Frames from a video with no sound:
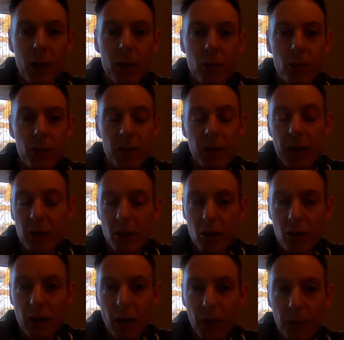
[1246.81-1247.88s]
So stage
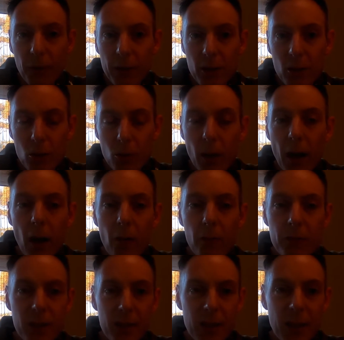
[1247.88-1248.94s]
3 I finished
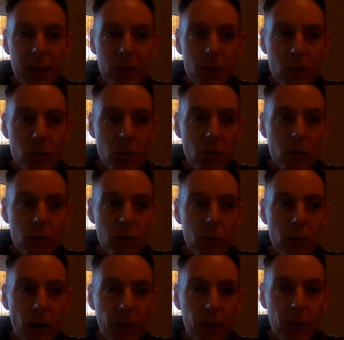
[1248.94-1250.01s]
12th, stage
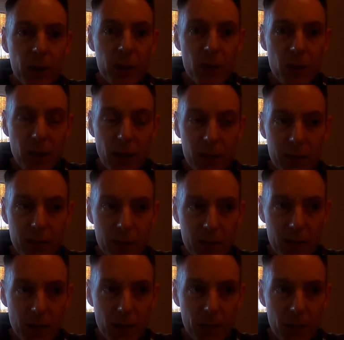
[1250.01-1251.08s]
2 I finished
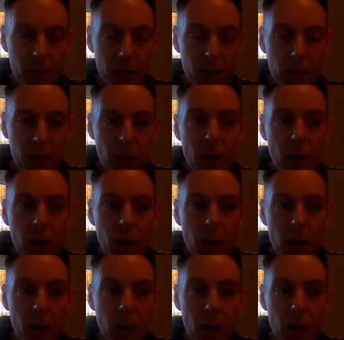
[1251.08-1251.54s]
37th,